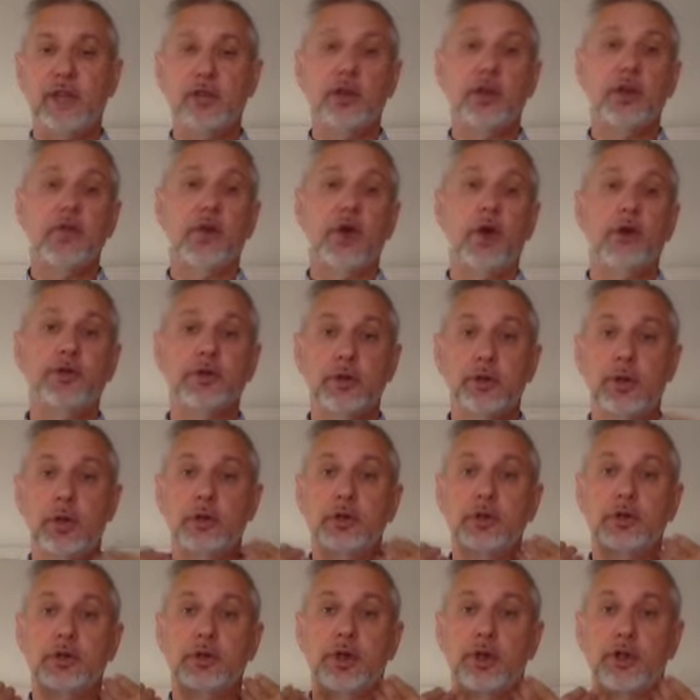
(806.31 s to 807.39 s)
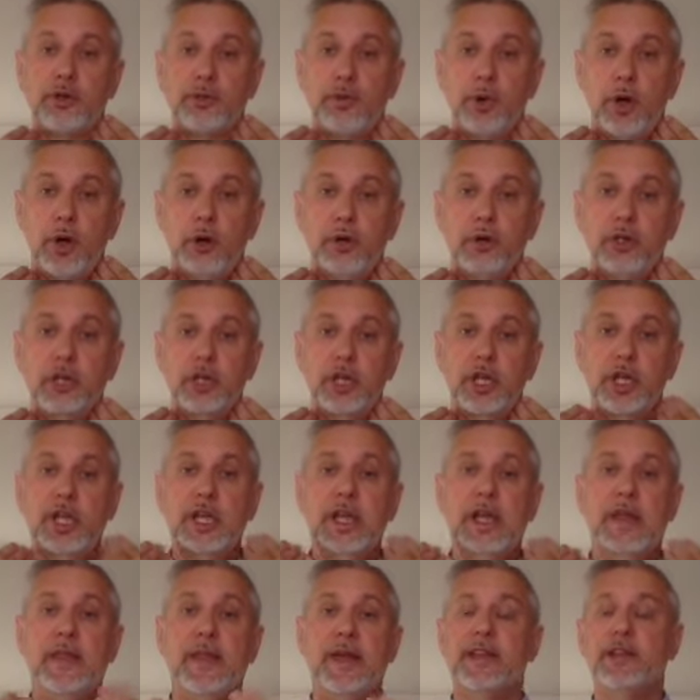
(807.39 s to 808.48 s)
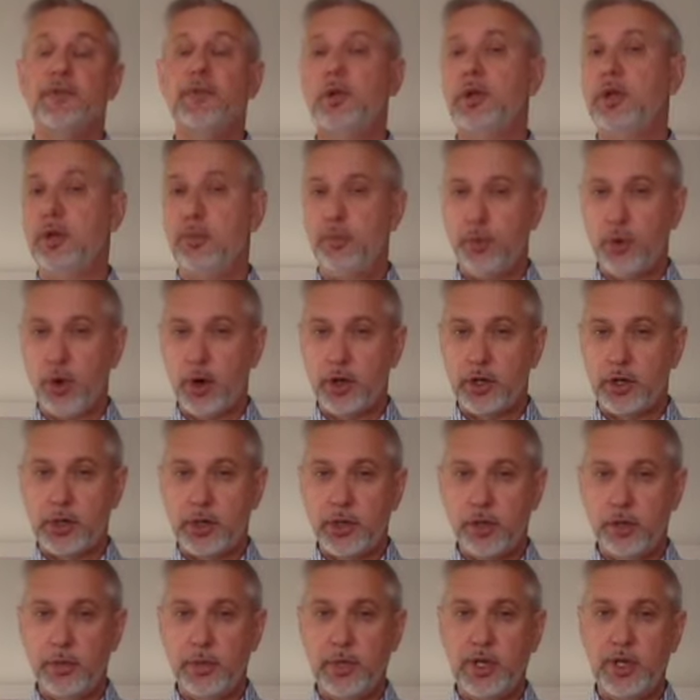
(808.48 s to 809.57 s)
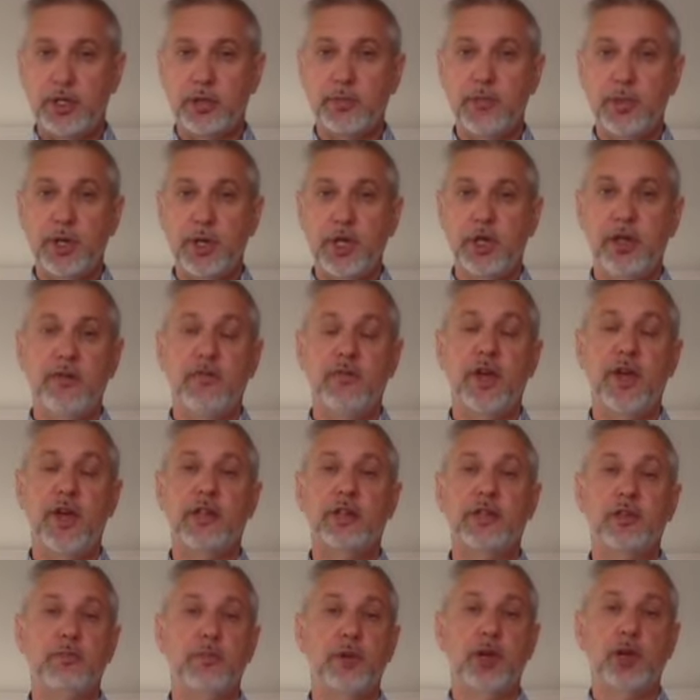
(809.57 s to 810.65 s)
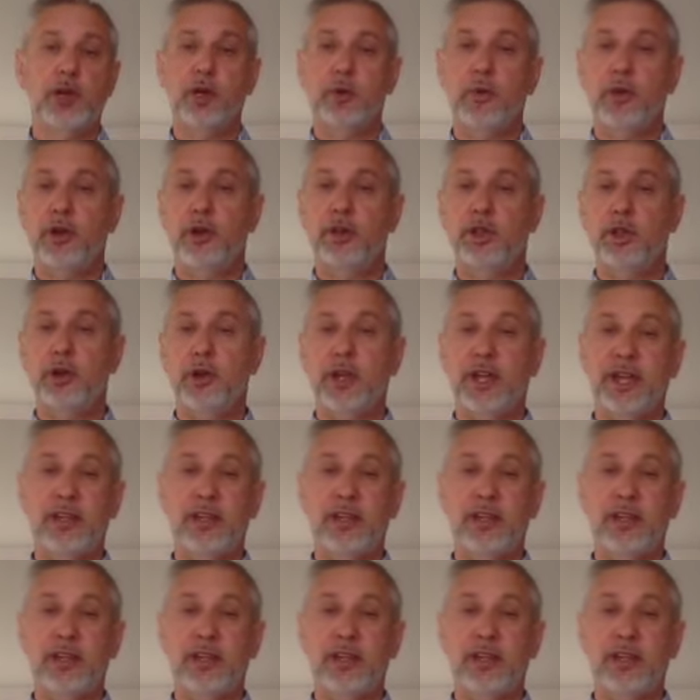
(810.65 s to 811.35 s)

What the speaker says: nerve also goes to the throat, and that's really important too, because many of us, especially when we're dealing with